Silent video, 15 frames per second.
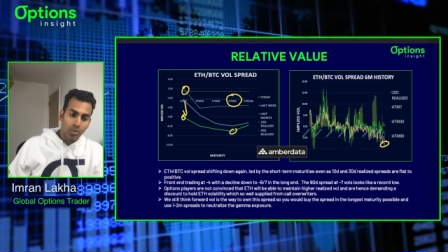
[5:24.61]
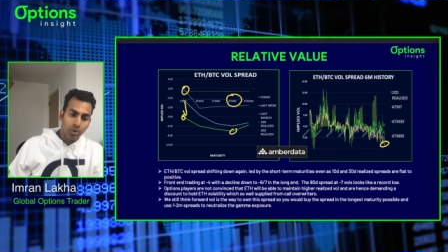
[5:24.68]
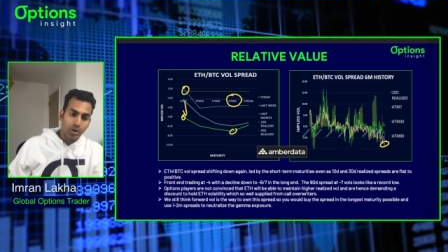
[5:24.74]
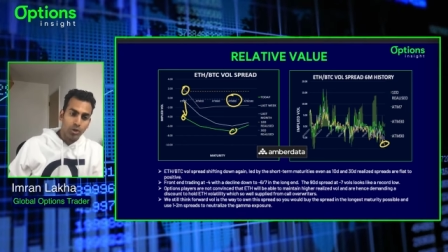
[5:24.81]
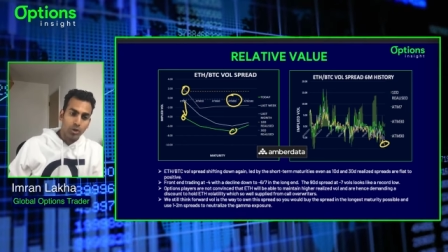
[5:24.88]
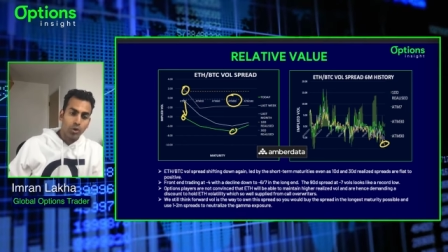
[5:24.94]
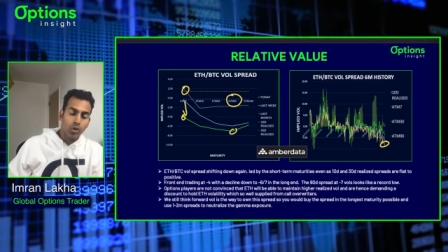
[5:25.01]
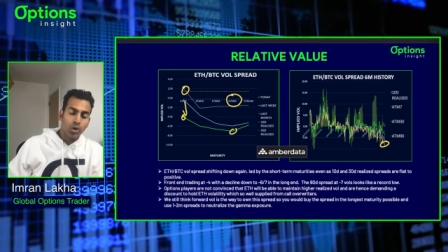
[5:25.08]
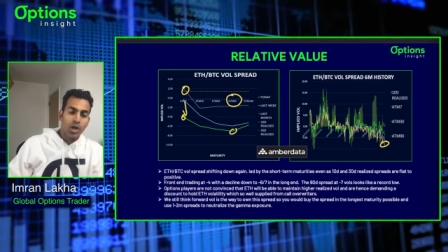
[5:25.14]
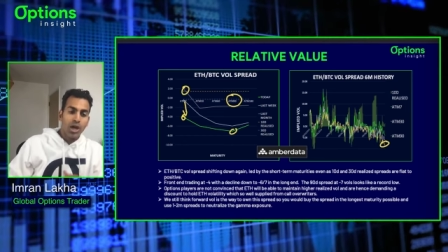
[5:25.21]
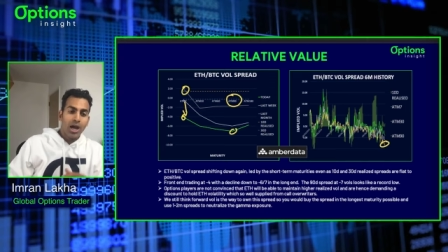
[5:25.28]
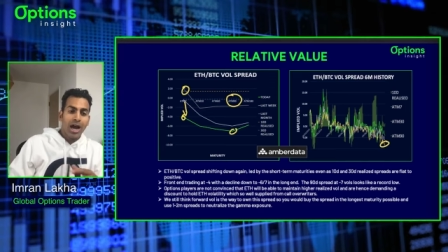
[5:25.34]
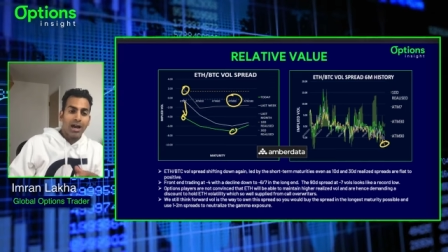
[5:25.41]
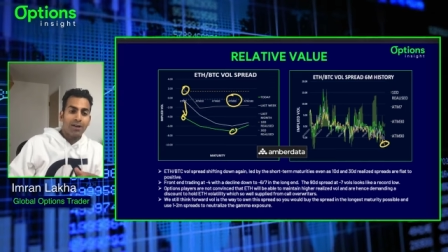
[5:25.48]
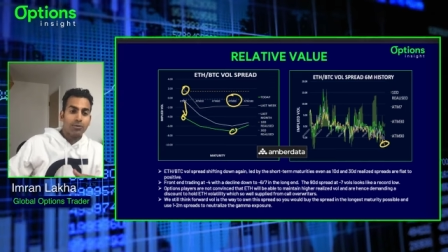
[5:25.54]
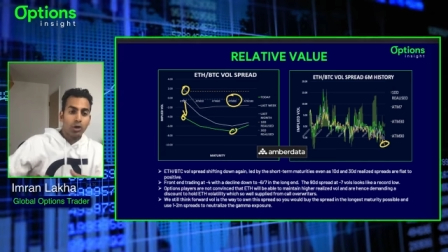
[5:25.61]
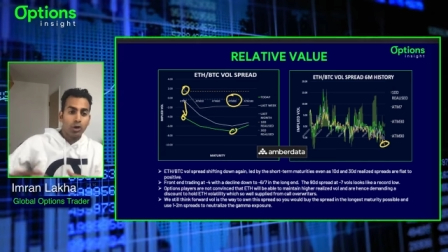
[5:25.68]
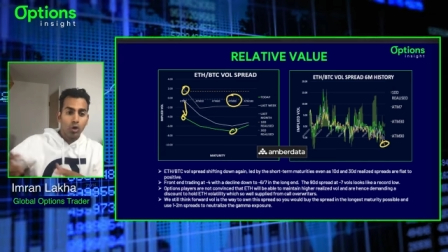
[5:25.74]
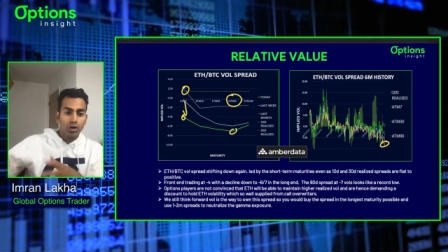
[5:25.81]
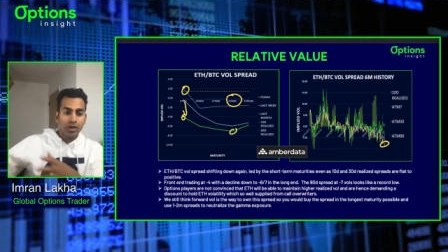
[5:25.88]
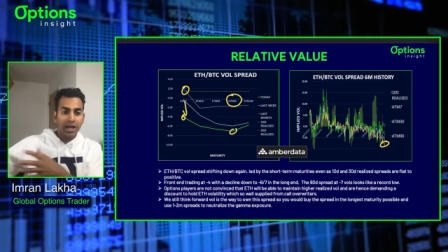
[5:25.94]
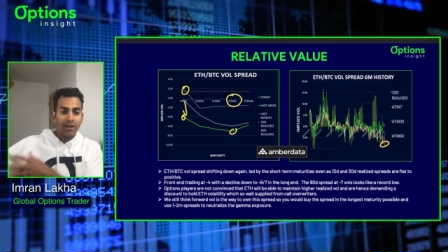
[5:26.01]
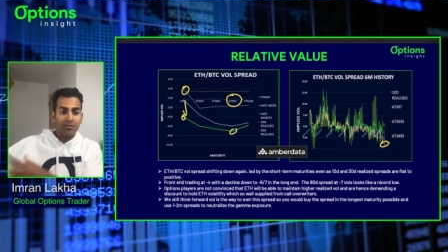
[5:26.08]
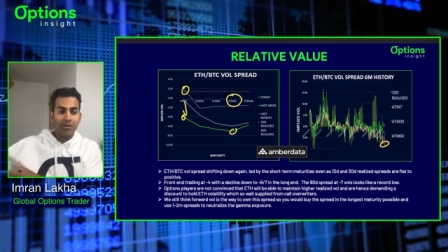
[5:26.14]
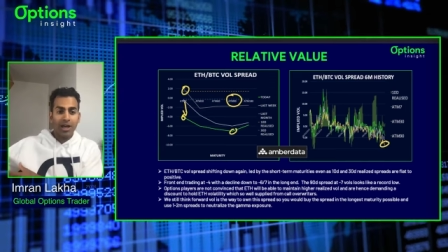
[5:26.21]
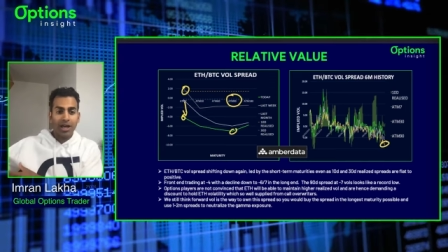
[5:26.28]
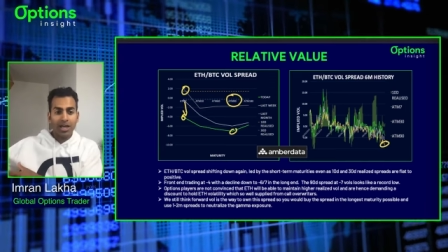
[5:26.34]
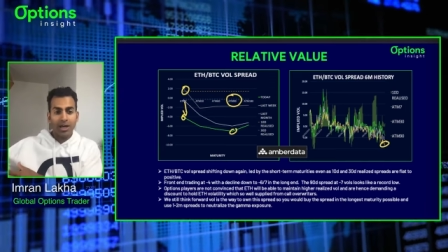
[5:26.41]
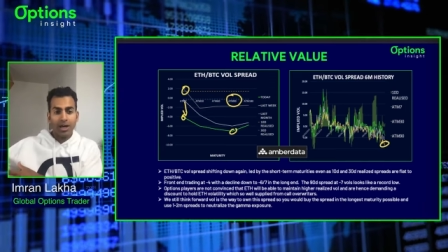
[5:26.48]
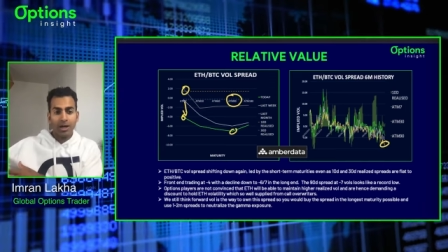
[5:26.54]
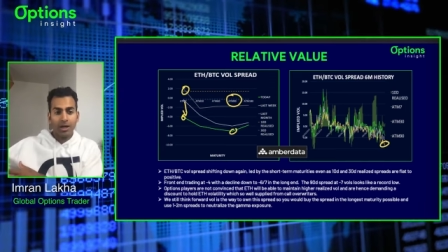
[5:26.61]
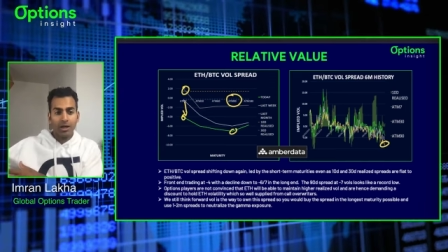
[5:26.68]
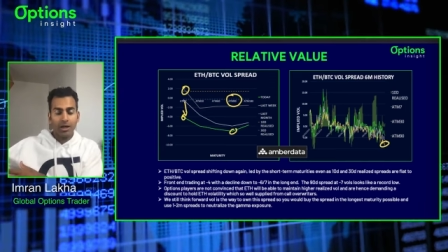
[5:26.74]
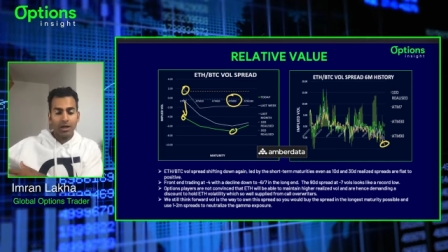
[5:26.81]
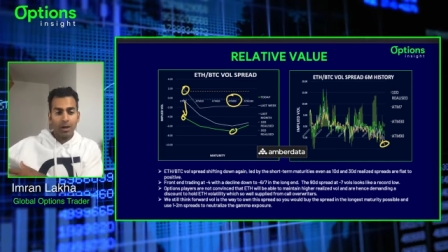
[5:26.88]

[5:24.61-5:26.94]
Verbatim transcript: Where you have the long dated Vega,